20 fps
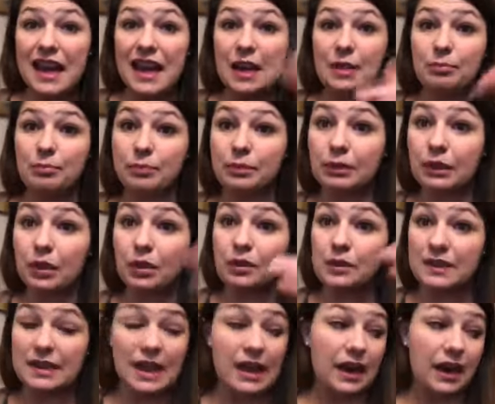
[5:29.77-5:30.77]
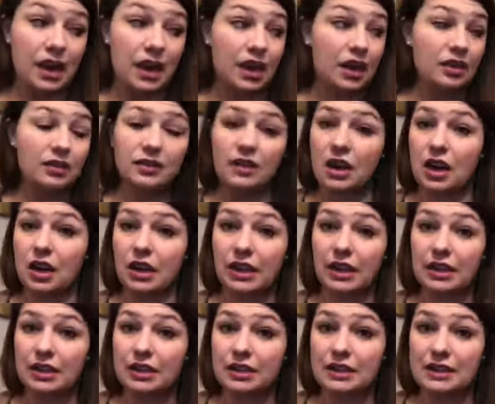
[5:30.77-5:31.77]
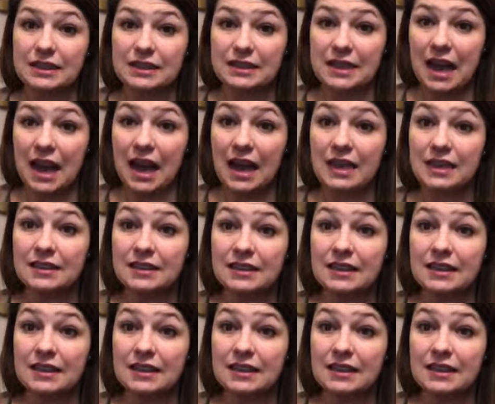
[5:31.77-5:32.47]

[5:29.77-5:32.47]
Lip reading: It blows air, our heater does not,